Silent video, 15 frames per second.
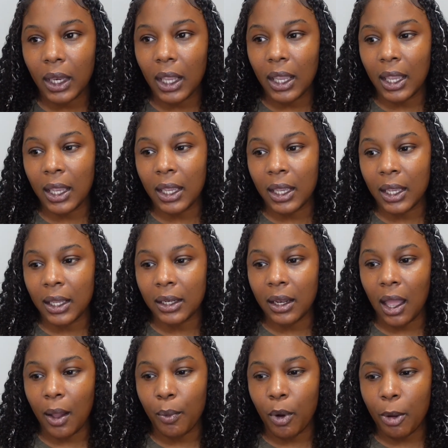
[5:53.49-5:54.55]
and
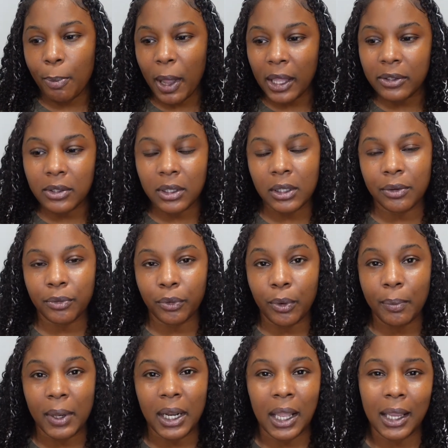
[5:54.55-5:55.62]
I walked past the living
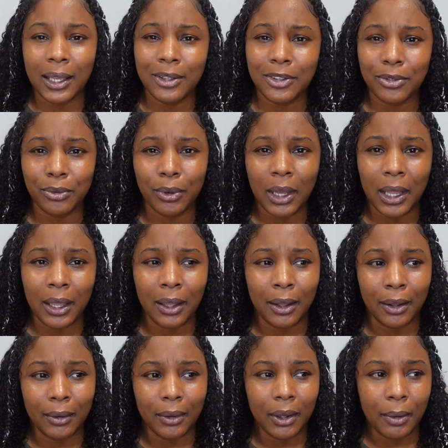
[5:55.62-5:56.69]
room and I get to
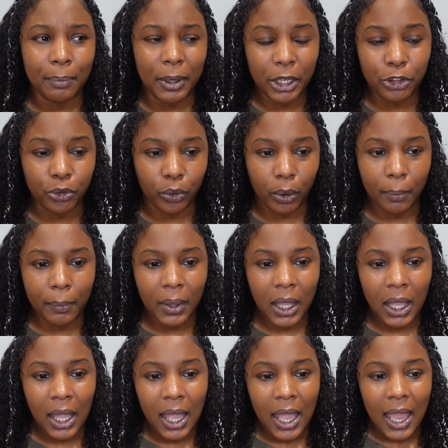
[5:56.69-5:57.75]
a bedroom.
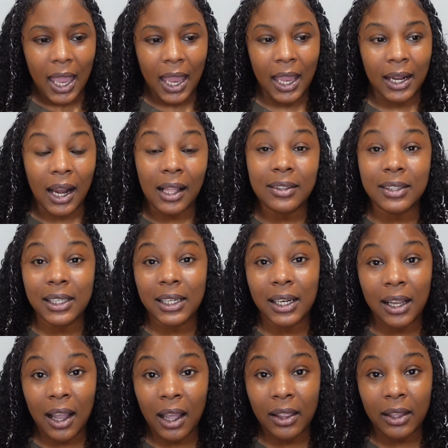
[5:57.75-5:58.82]
And I see
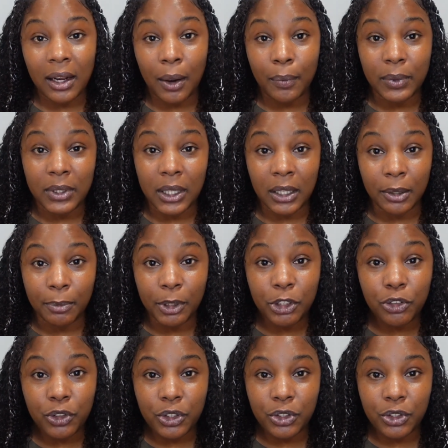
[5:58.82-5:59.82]
the guy that I went to elementary